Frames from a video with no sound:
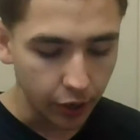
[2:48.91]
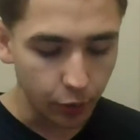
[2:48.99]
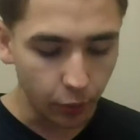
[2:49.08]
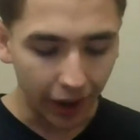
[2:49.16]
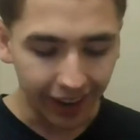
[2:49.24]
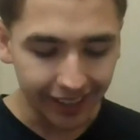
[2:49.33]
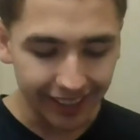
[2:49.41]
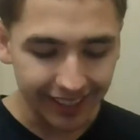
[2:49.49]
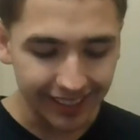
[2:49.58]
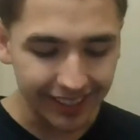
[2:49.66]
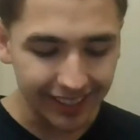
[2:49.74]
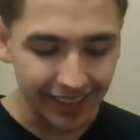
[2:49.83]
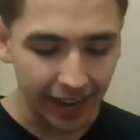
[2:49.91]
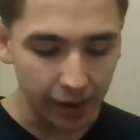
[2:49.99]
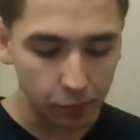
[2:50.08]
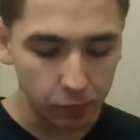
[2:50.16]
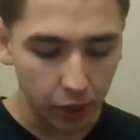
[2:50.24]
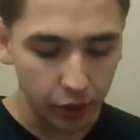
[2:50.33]
who had
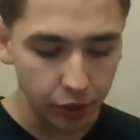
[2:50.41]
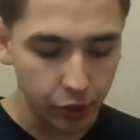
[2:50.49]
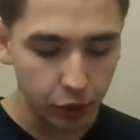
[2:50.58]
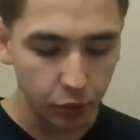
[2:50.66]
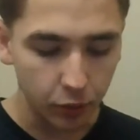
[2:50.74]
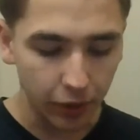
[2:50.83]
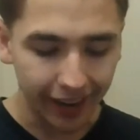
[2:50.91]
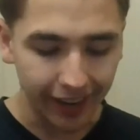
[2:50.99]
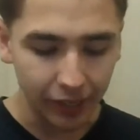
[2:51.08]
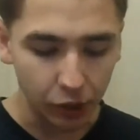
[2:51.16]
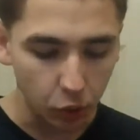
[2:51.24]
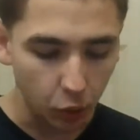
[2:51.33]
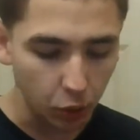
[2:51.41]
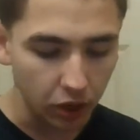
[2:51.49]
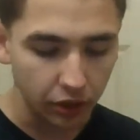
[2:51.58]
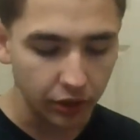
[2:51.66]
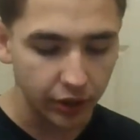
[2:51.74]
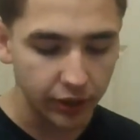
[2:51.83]
escaped to a
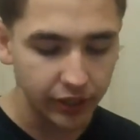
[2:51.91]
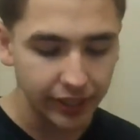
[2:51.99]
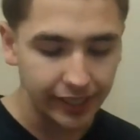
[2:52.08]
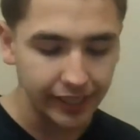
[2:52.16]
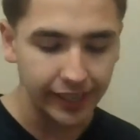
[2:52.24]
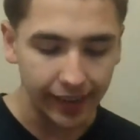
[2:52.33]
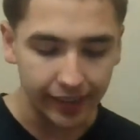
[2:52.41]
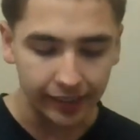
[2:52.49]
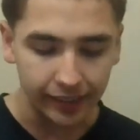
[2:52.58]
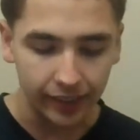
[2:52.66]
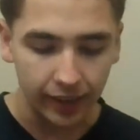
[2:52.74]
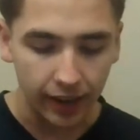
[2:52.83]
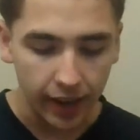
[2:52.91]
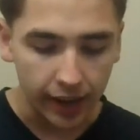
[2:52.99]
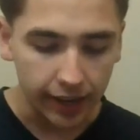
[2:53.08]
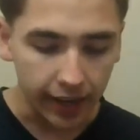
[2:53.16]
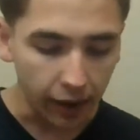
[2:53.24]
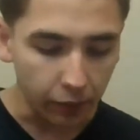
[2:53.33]
northern state,
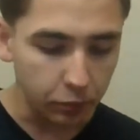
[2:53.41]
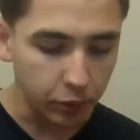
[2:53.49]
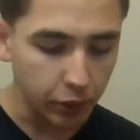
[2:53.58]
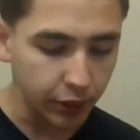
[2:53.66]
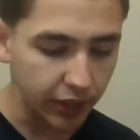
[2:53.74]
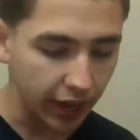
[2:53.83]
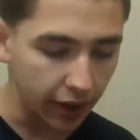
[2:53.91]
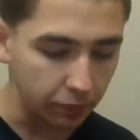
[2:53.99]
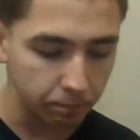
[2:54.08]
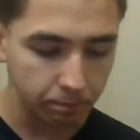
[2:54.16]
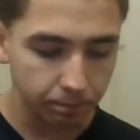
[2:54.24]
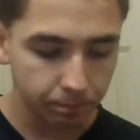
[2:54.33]
capture them,